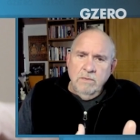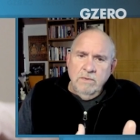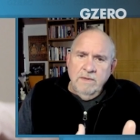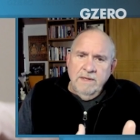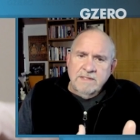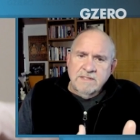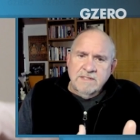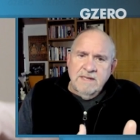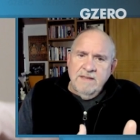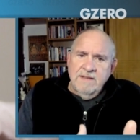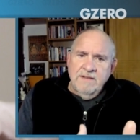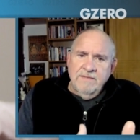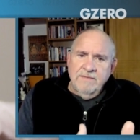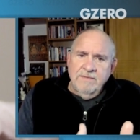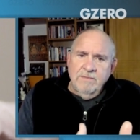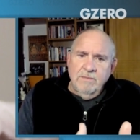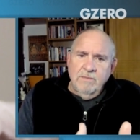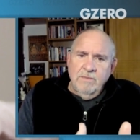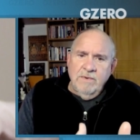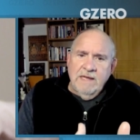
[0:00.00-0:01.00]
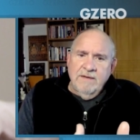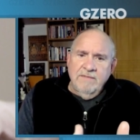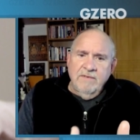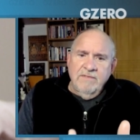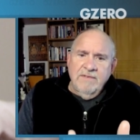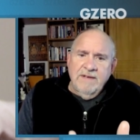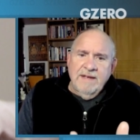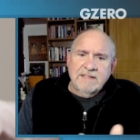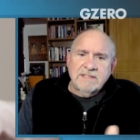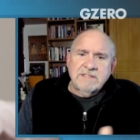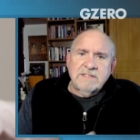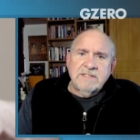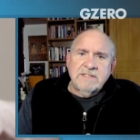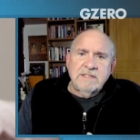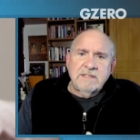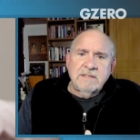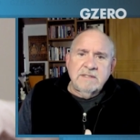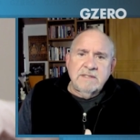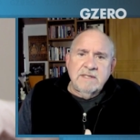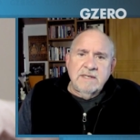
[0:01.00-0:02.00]
let's say that we have a
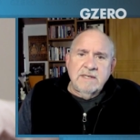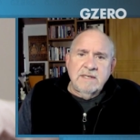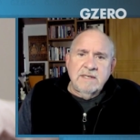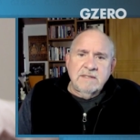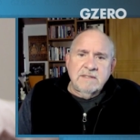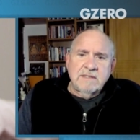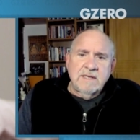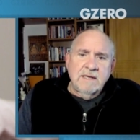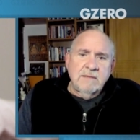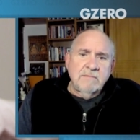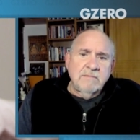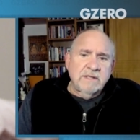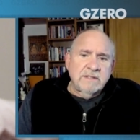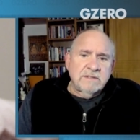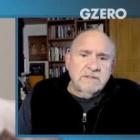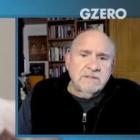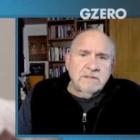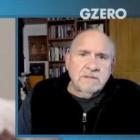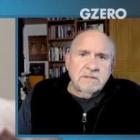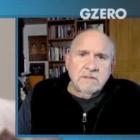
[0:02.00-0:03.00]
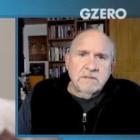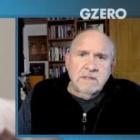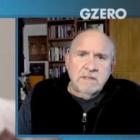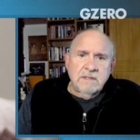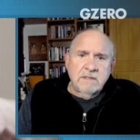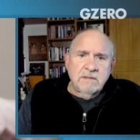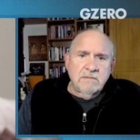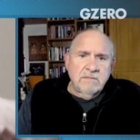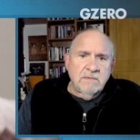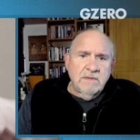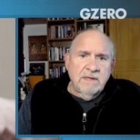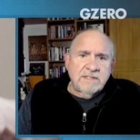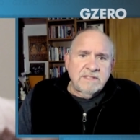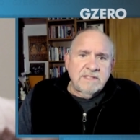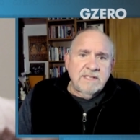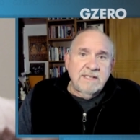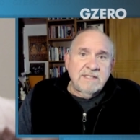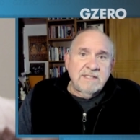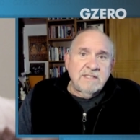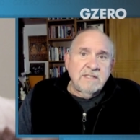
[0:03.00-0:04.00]
vaccine in 10 months and let's
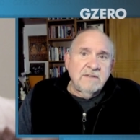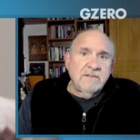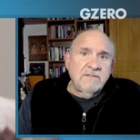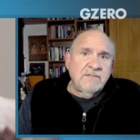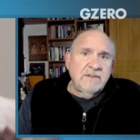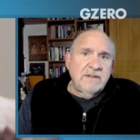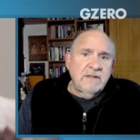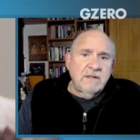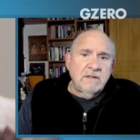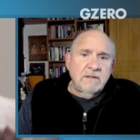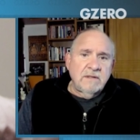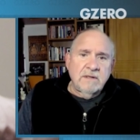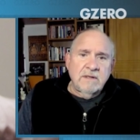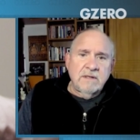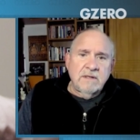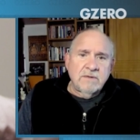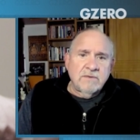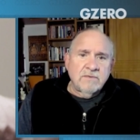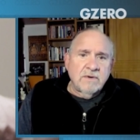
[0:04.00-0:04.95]
say it's in the field in